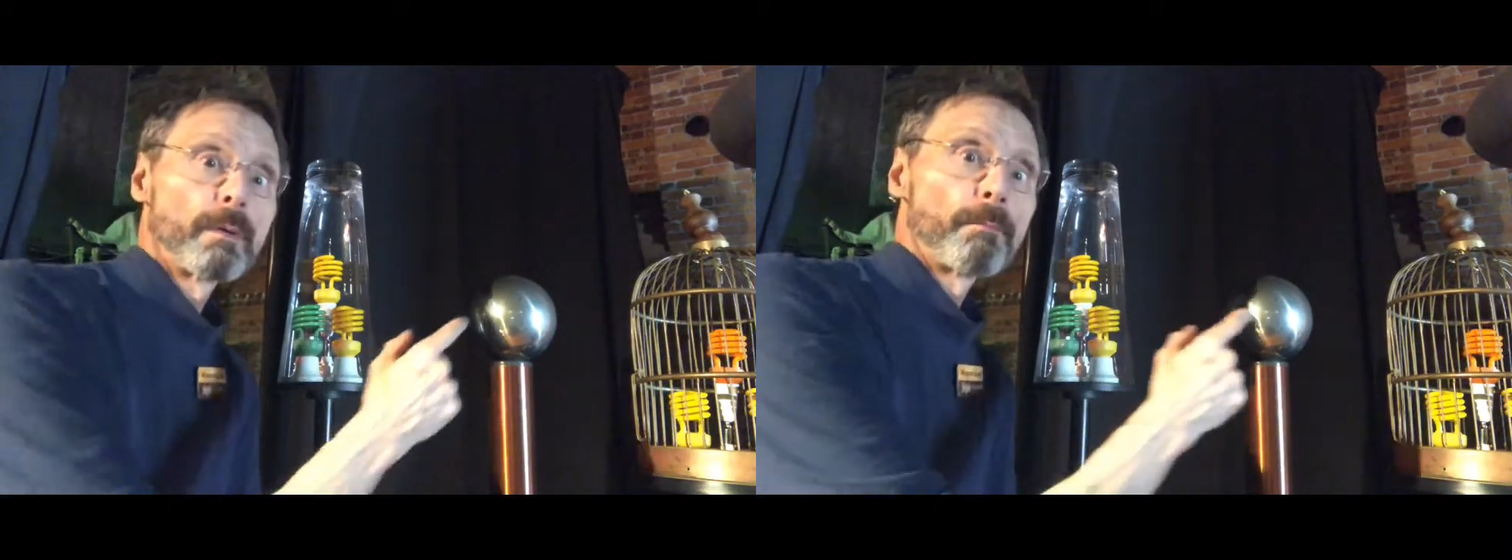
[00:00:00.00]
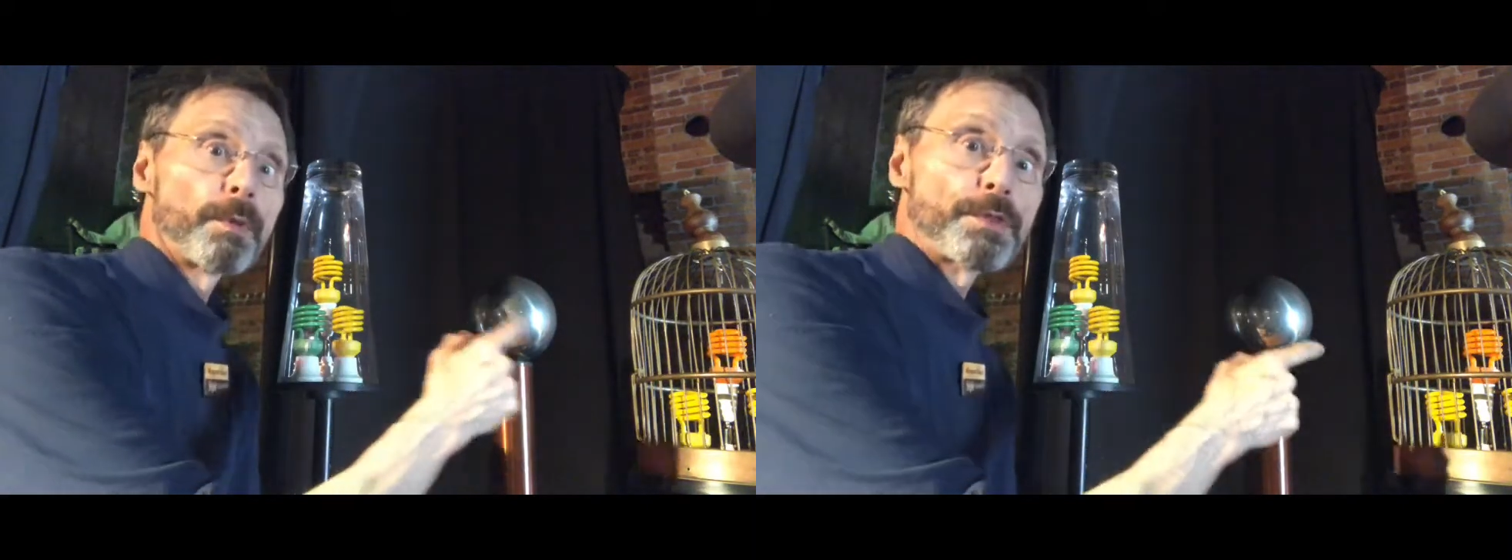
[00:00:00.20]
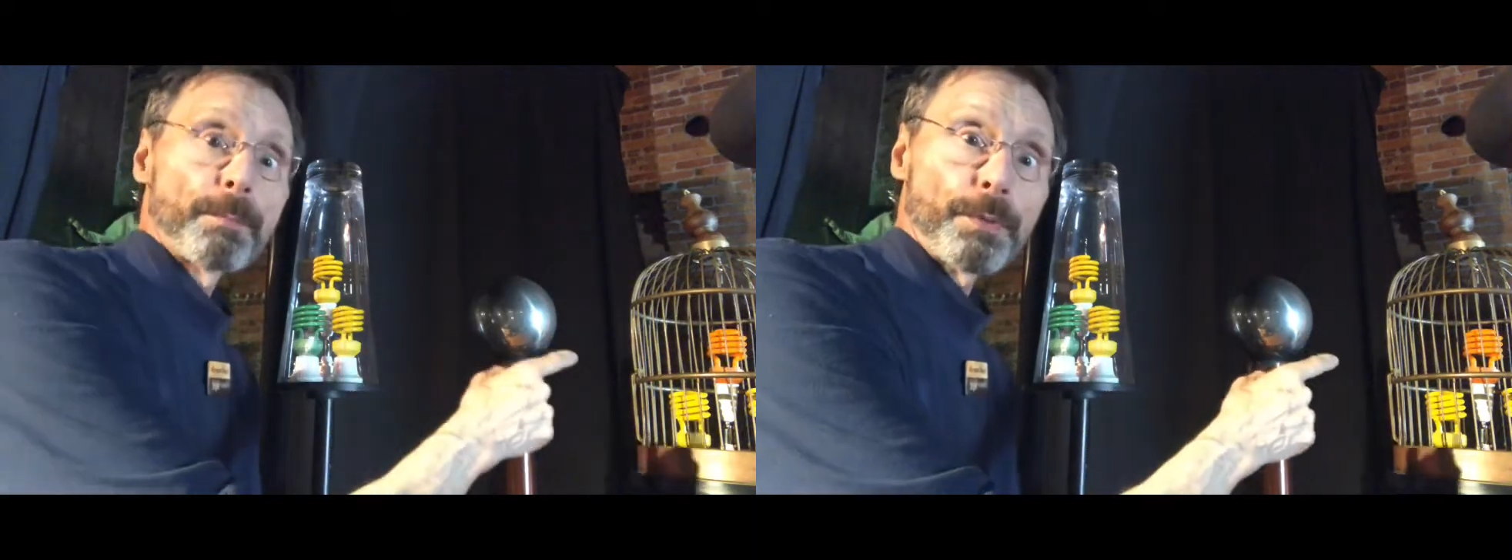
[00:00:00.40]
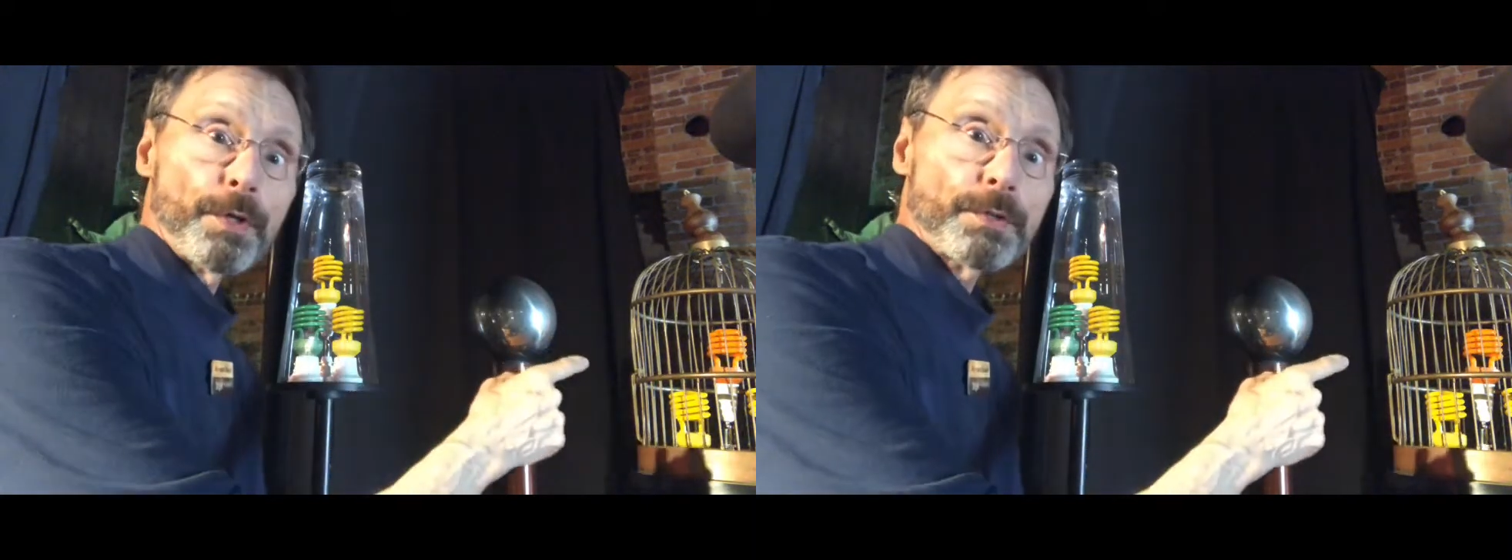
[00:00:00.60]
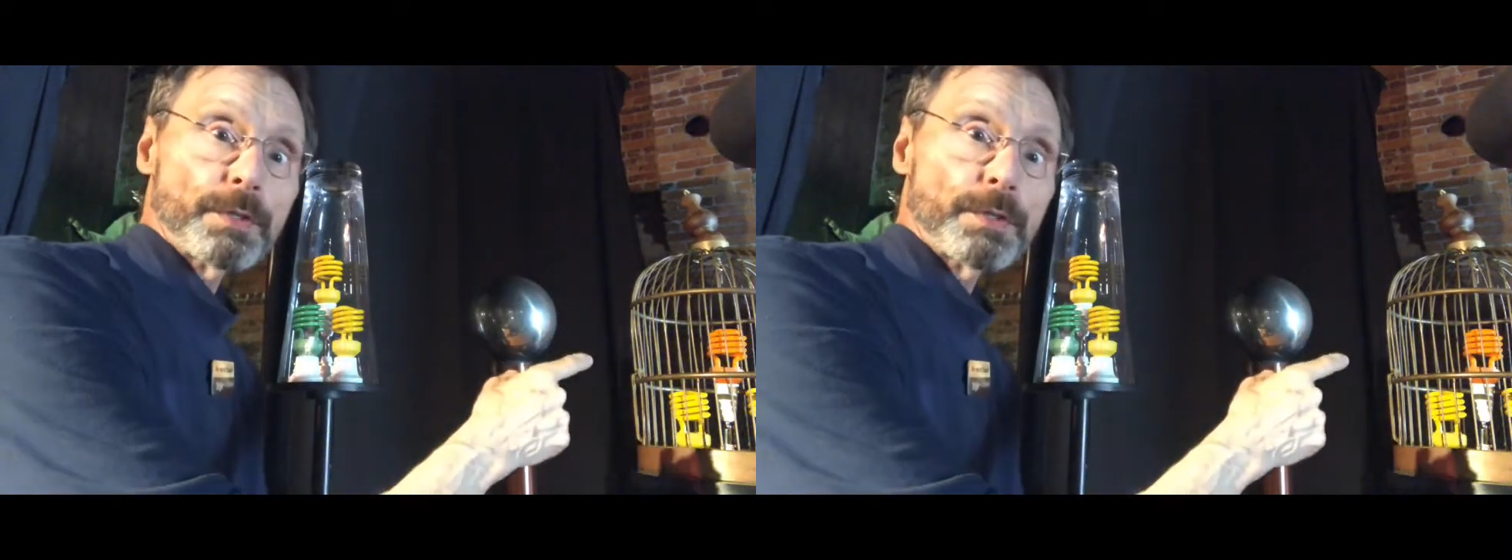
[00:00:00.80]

But the bird